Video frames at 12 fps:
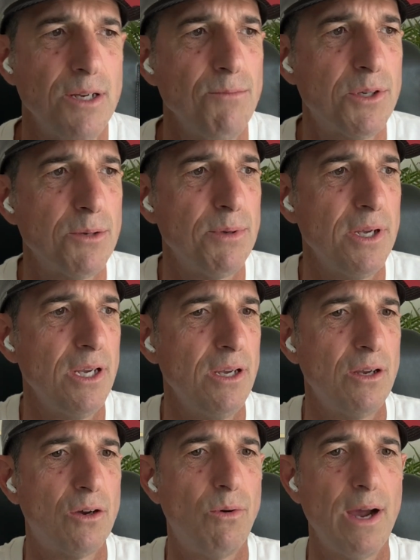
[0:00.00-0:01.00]
seem to
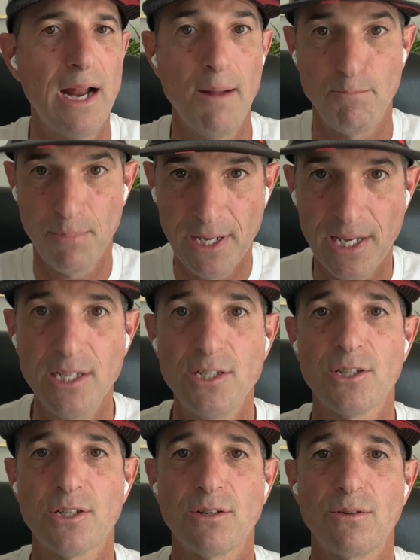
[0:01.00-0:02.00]
be quite at
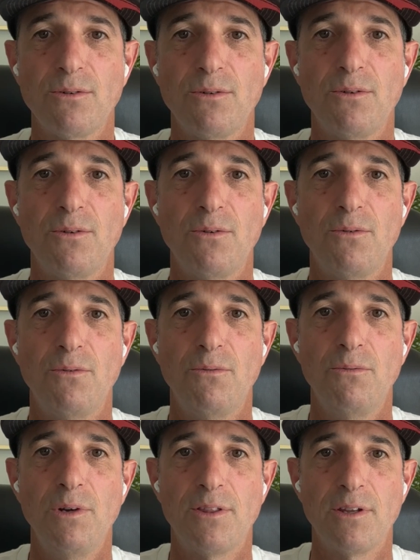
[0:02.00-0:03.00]
peace
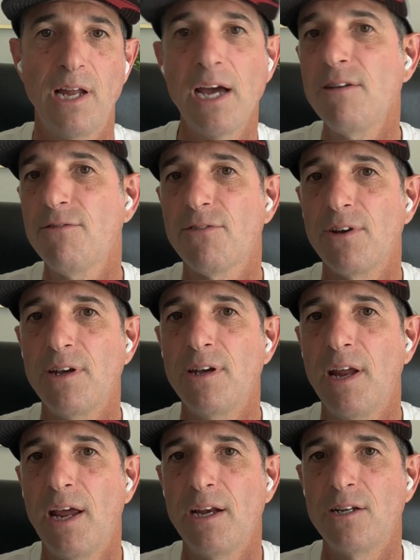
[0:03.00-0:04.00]
with life,
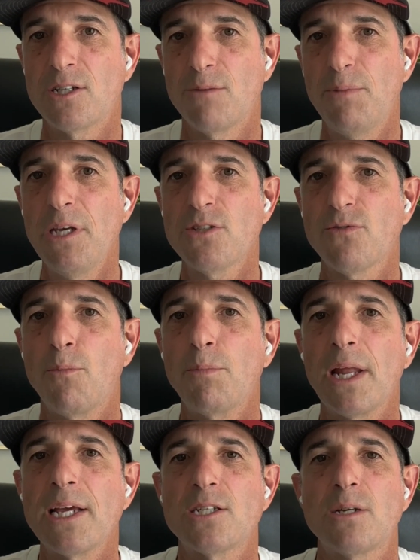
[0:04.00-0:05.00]
and it's a peaceful
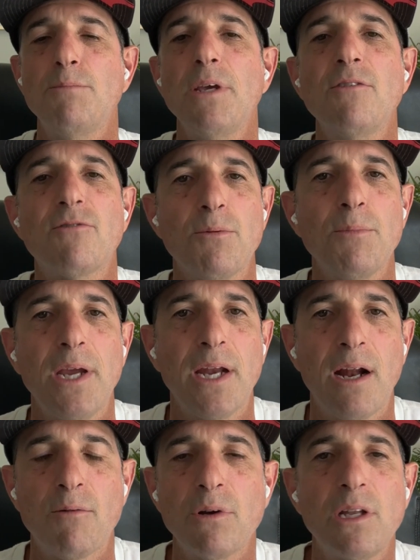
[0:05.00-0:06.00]
place to be for
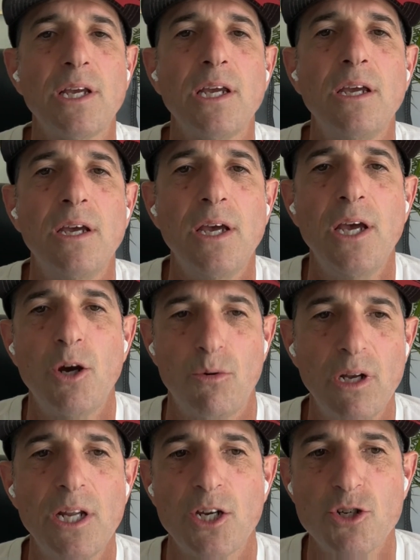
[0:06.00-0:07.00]
me. And I really,
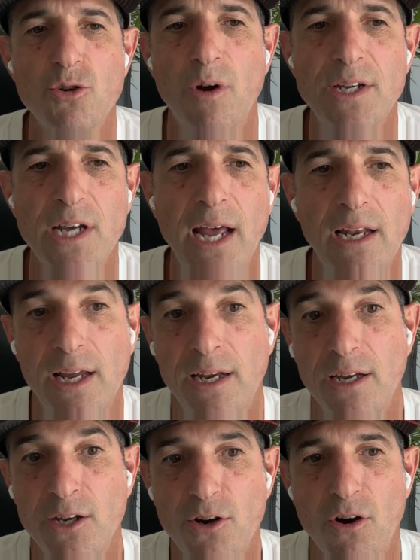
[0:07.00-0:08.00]
really enjoy
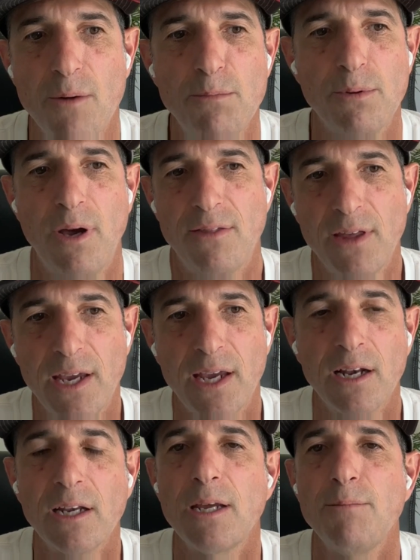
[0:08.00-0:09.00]
Thailand and Europe. I
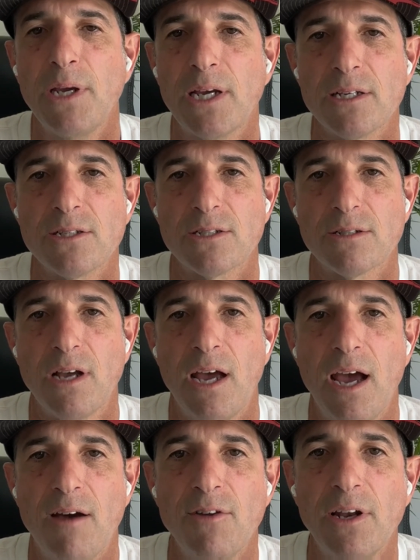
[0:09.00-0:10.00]
think Italy because
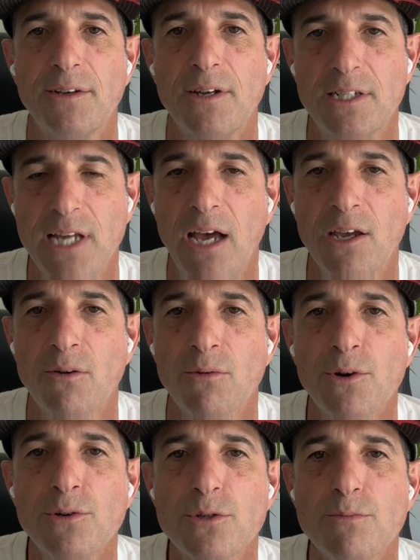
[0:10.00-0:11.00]
I have Italian
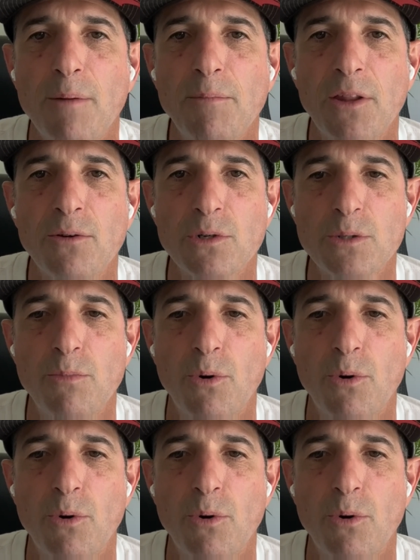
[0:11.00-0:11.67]
roots. My mother